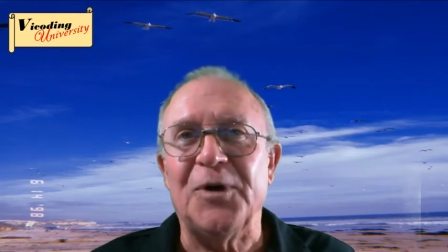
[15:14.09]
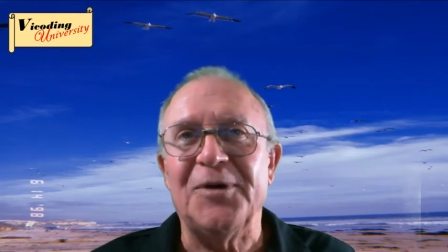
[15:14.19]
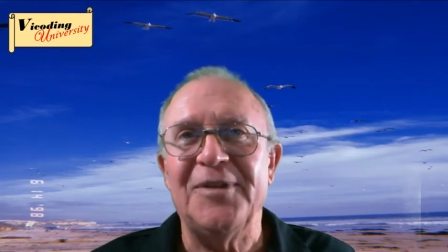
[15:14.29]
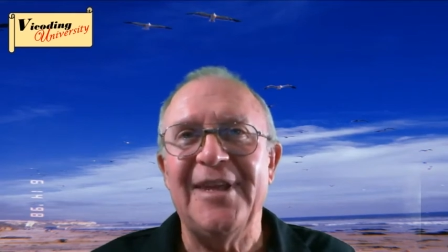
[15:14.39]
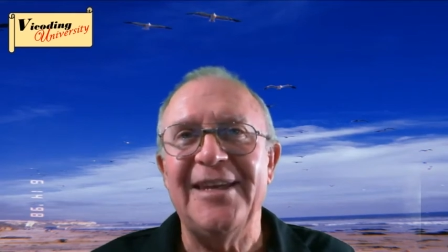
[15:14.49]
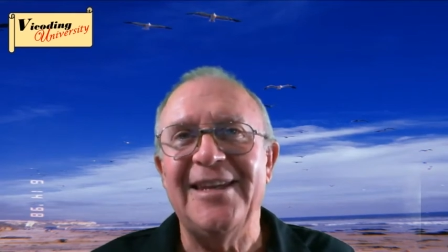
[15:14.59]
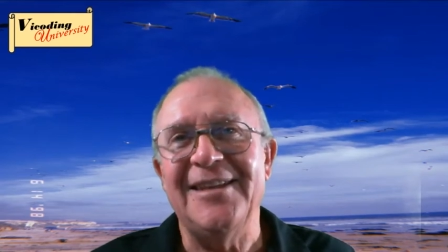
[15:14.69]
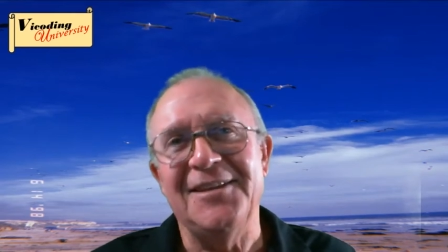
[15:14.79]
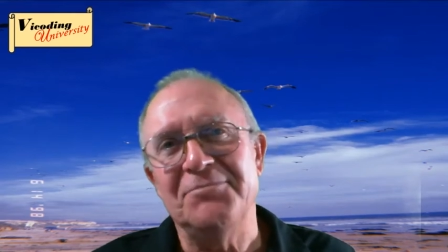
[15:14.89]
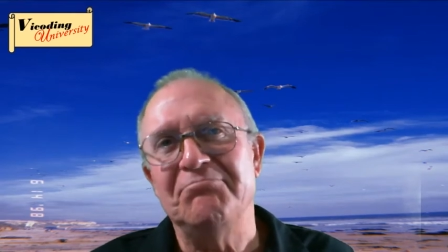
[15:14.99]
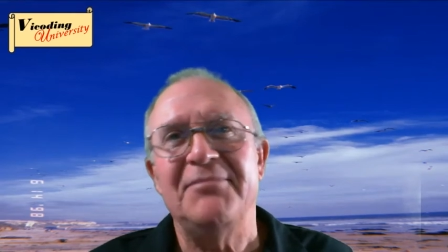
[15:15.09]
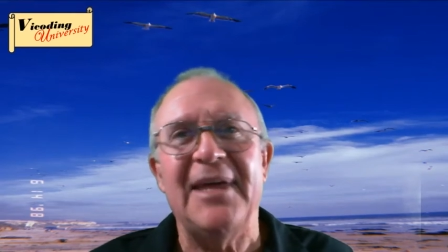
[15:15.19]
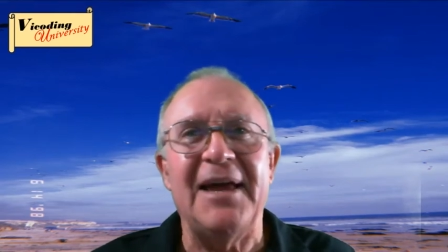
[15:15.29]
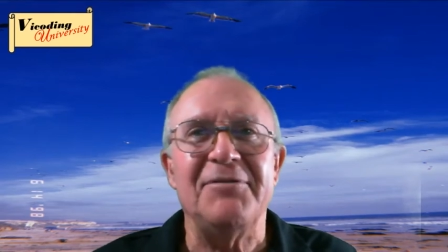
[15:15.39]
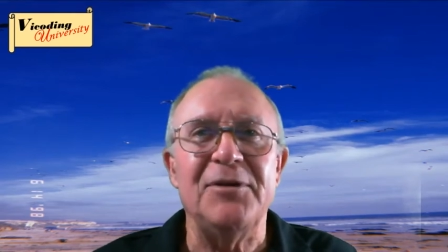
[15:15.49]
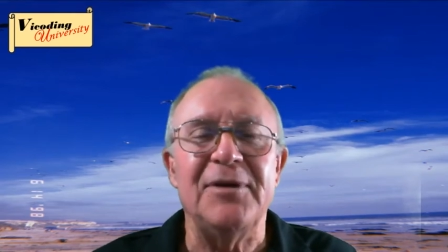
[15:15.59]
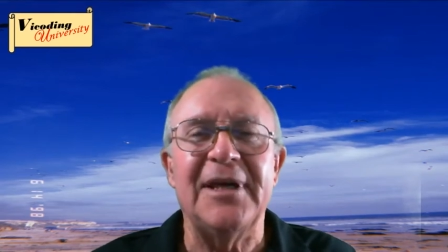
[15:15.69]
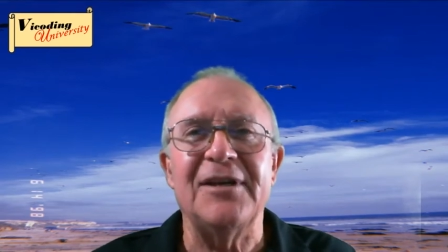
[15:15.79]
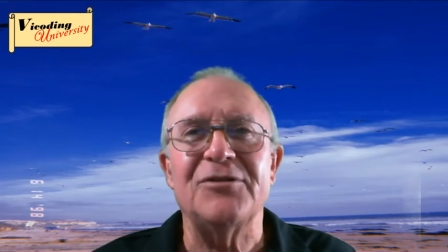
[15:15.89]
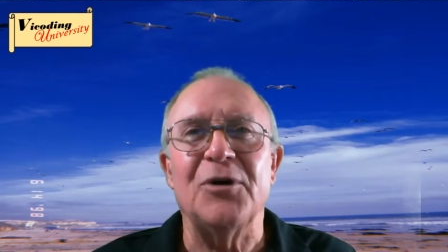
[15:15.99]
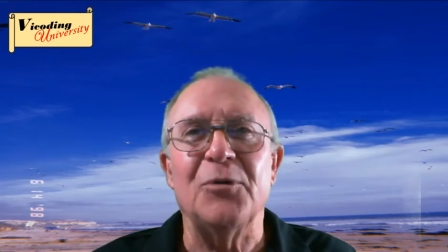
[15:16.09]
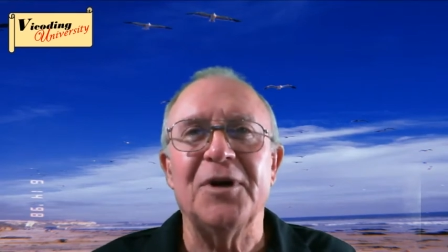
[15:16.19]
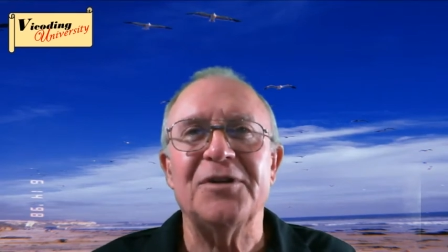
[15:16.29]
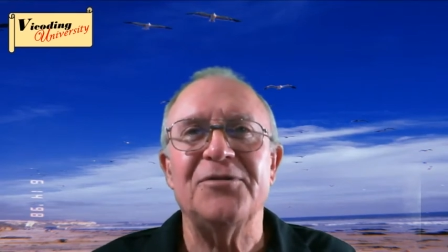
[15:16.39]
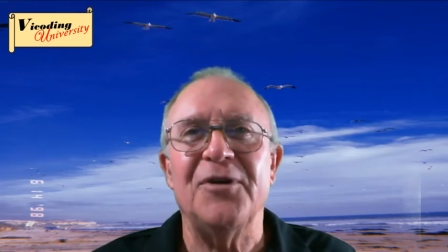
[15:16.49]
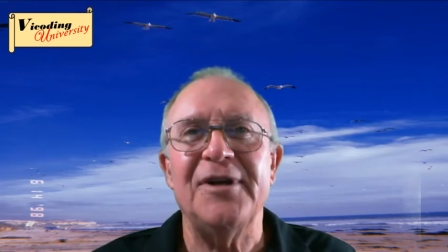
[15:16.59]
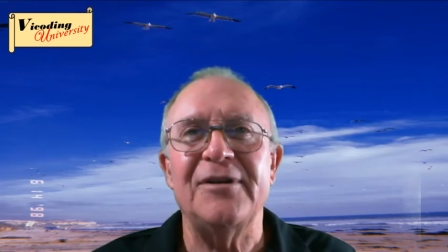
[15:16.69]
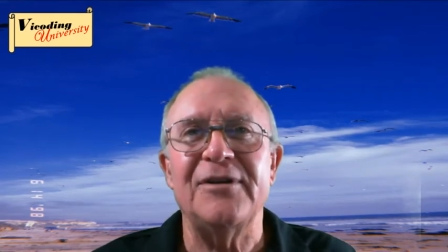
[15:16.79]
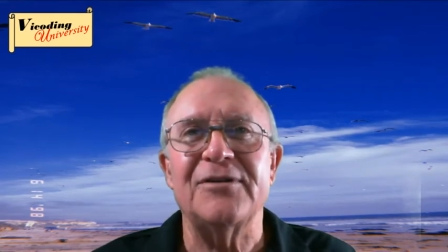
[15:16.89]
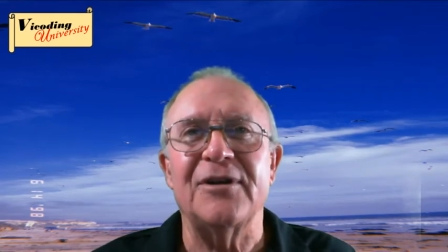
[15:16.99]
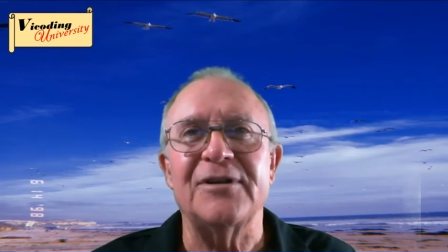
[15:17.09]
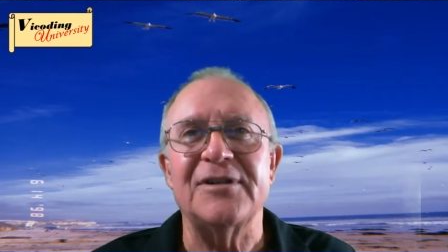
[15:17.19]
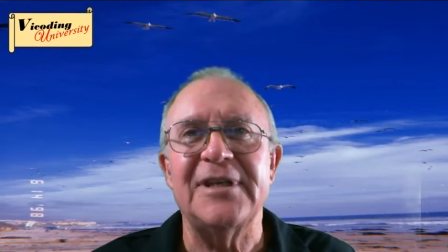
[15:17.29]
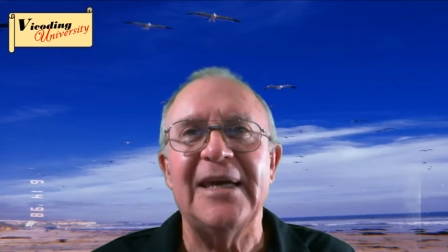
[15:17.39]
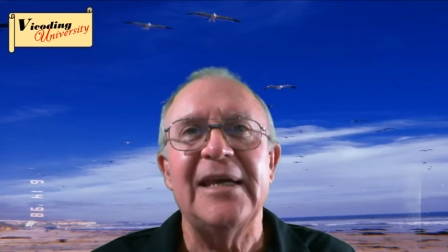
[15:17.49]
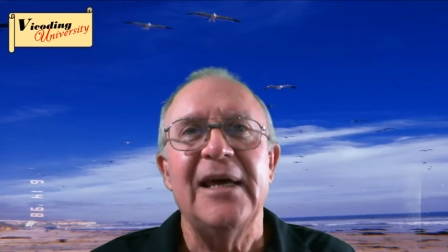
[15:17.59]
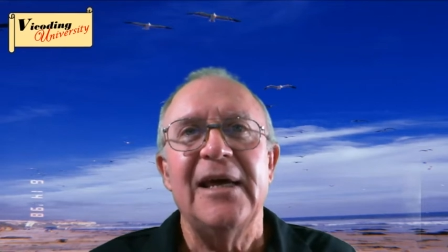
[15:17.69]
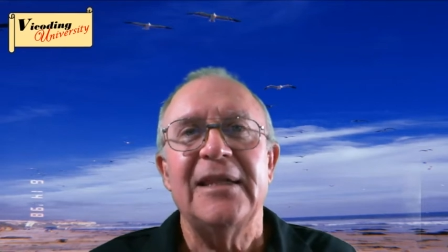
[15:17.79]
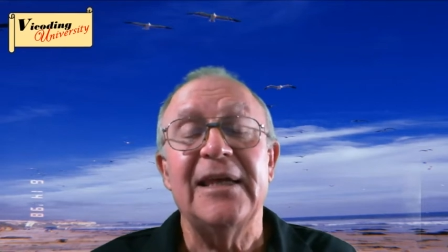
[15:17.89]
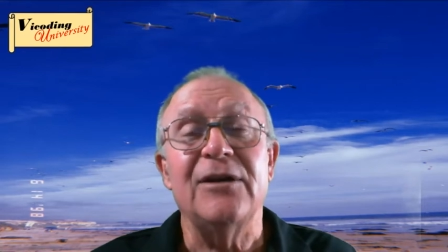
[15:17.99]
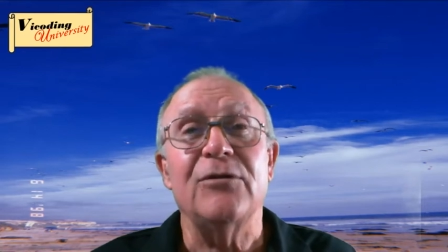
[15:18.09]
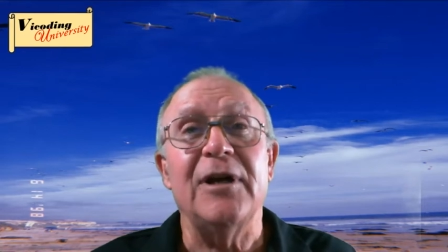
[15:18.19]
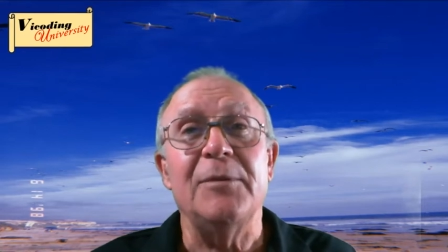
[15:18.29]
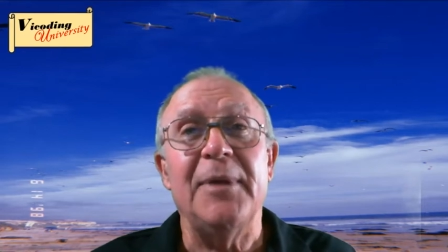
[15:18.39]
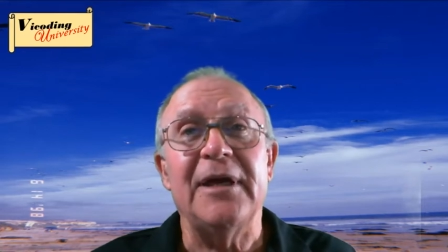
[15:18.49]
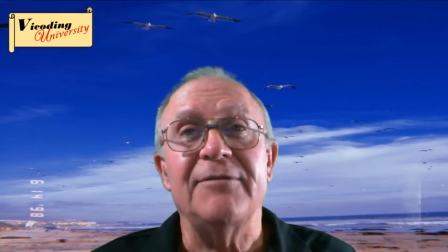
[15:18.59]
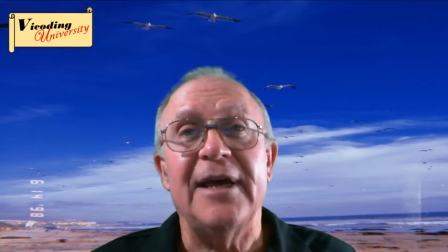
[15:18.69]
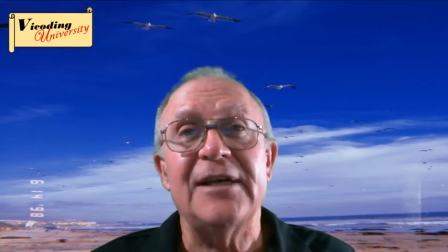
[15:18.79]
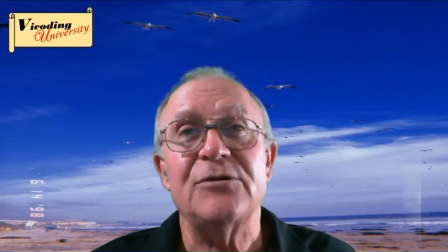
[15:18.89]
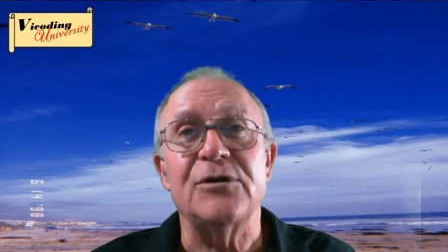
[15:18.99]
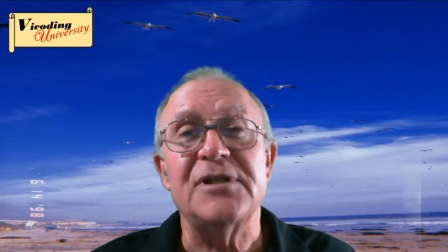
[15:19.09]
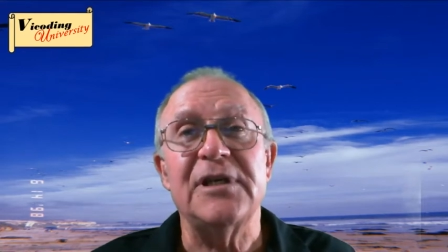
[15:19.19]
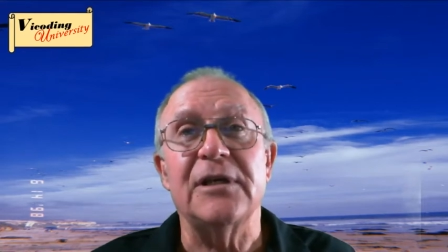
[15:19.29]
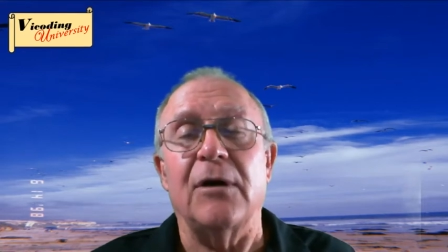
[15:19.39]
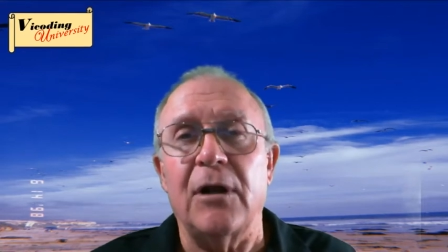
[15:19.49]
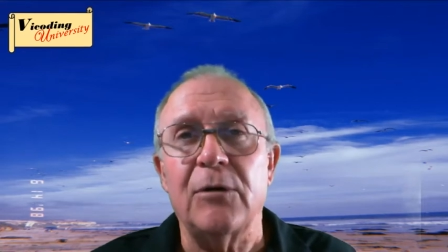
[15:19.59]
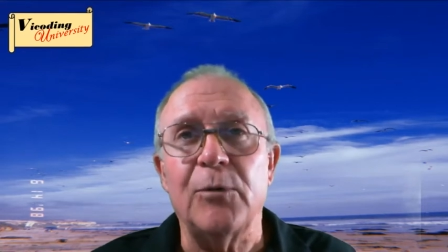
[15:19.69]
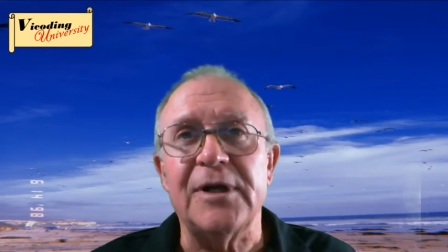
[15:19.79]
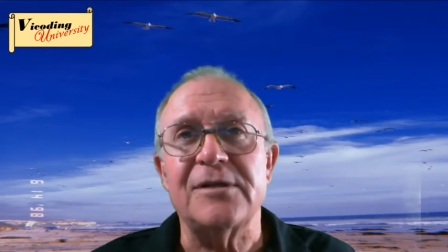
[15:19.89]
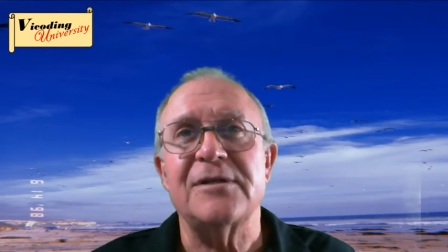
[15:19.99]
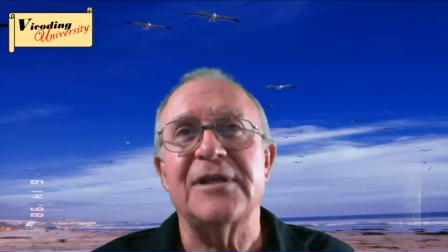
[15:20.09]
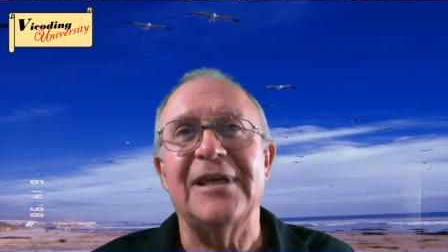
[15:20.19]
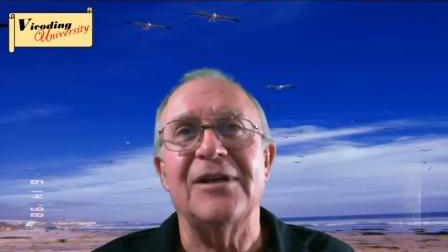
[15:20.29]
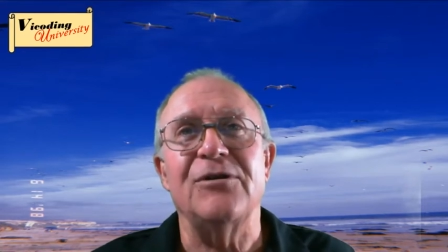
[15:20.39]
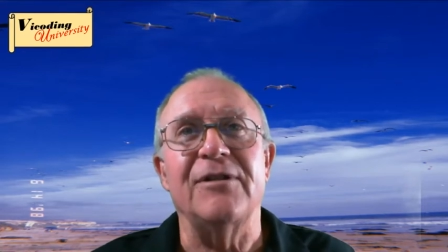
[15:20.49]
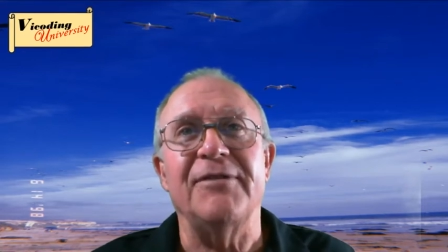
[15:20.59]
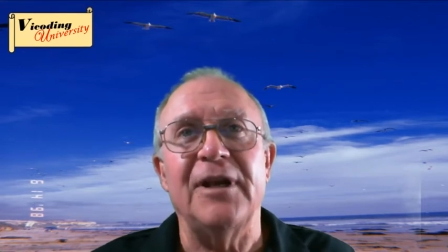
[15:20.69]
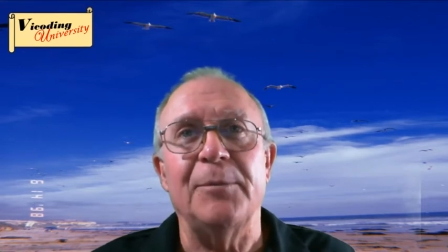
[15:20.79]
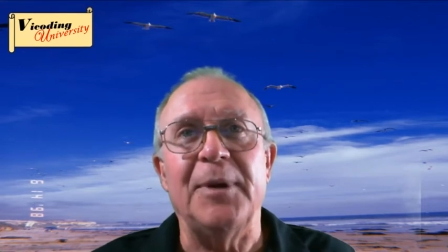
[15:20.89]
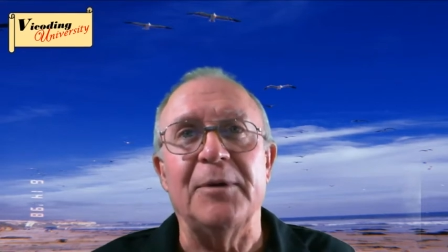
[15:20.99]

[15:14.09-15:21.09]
And then after you get it so it works for you and you start to see it, then try to make it faster and see it all at once and get to the final picture.